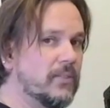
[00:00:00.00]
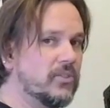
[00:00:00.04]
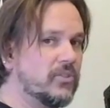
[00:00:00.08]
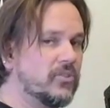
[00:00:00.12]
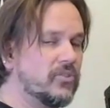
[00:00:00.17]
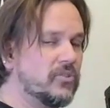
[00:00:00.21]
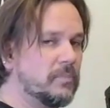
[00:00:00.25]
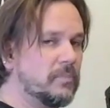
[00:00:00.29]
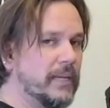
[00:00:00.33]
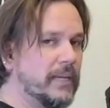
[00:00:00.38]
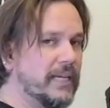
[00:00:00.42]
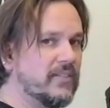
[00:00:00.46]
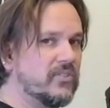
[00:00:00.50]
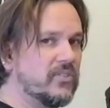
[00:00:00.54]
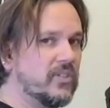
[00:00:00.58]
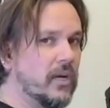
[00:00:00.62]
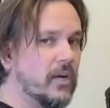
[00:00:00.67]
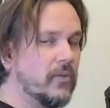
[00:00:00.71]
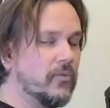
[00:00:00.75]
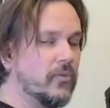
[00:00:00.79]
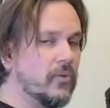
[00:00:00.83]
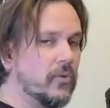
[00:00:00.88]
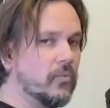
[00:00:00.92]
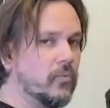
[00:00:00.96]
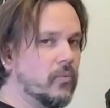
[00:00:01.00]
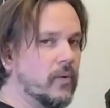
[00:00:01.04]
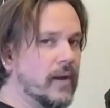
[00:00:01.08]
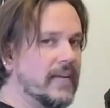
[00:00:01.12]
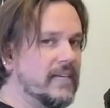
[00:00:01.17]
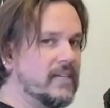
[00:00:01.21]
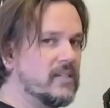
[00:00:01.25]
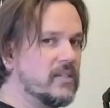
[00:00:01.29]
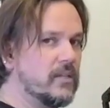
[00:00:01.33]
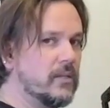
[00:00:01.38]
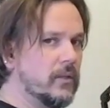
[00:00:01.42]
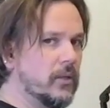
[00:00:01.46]
much space on the
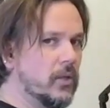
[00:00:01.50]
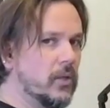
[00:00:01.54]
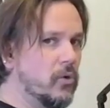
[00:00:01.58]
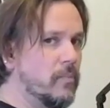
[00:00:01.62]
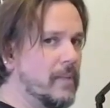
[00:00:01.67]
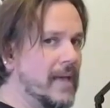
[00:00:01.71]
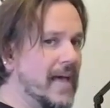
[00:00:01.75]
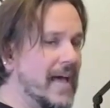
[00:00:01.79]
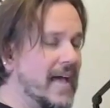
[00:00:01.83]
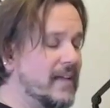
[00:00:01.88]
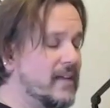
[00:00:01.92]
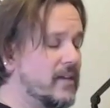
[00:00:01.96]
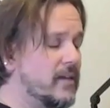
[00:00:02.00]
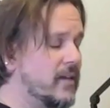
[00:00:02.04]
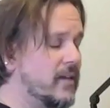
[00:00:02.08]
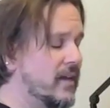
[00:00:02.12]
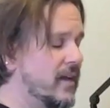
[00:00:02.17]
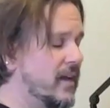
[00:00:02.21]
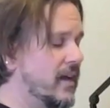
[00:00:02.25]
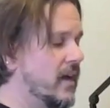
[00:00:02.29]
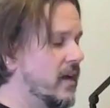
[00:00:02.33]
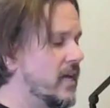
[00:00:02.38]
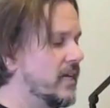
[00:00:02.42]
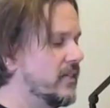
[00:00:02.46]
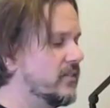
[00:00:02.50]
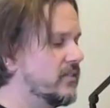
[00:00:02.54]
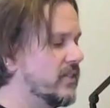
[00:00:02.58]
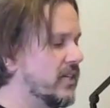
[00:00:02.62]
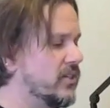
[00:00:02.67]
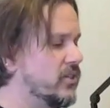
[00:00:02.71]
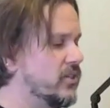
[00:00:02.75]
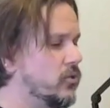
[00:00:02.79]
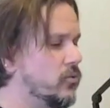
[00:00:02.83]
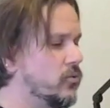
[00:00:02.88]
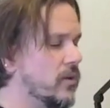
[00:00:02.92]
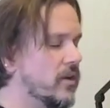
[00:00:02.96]
right low back as
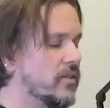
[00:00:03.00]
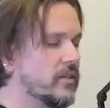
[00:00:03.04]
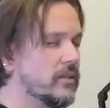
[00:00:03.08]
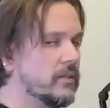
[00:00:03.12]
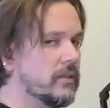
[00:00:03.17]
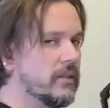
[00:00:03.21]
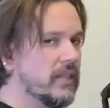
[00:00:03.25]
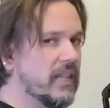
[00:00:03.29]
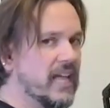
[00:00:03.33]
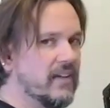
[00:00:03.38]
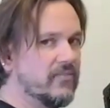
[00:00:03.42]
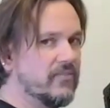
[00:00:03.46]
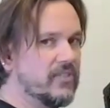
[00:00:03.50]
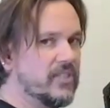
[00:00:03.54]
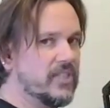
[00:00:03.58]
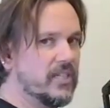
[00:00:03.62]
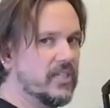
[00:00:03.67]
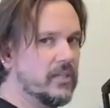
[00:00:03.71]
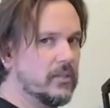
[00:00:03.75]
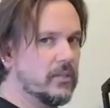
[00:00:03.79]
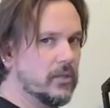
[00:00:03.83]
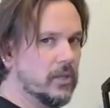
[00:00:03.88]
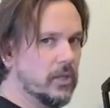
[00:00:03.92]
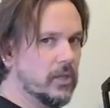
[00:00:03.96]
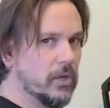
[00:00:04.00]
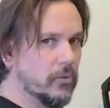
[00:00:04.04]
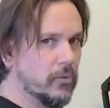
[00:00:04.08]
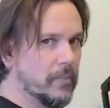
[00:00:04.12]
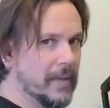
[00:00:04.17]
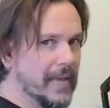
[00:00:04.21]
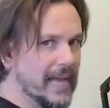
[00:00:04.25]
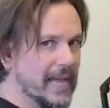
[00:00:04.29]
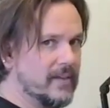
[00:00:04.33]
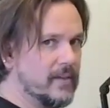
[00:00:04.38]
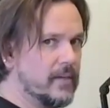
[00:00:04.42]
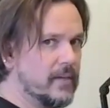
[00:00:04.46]
I do on the left low
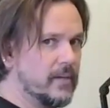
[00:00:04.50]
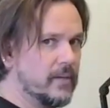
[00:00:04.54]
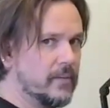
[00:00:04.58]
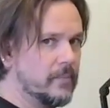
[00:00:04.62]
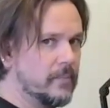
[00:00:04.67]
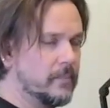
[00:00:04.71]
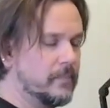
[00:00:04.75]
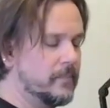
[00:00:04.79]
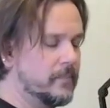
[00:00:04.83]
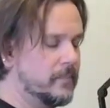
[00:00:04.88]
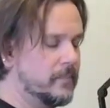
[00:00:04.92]
back?